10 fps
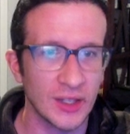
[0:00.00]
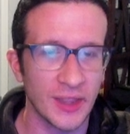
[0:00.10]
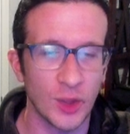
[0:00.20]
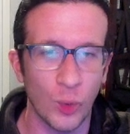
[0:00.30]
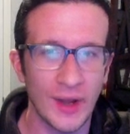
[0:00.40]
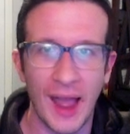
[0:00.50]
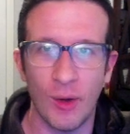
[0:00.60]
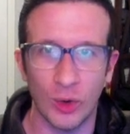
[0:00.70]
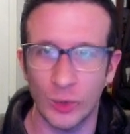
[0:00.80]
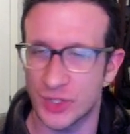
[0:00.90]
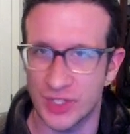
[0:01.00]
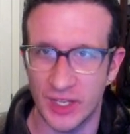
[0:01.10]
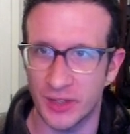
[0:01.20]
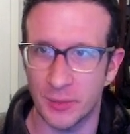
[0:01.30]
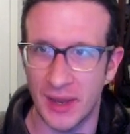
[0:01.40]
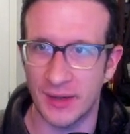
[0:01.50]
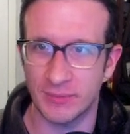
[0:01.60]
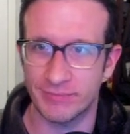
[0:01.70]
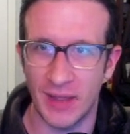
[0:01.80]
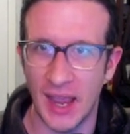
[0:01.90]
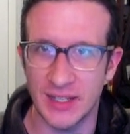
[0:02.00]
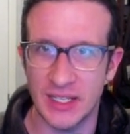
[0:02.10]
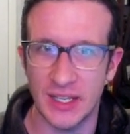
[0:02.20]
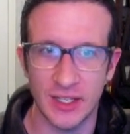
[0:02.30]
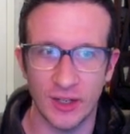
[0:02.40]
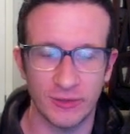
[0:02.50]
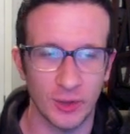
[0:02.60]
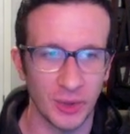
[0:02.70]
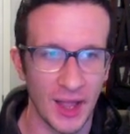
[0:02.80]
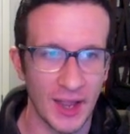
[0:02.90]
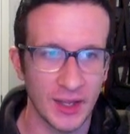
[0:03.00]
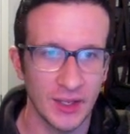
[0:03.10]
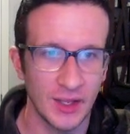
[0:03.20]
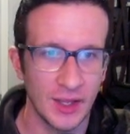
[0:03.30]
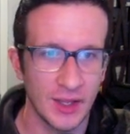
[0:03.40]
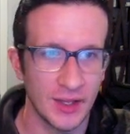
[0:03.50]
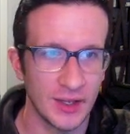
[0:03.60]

do you think like the win hour, which is the other main idea here for black,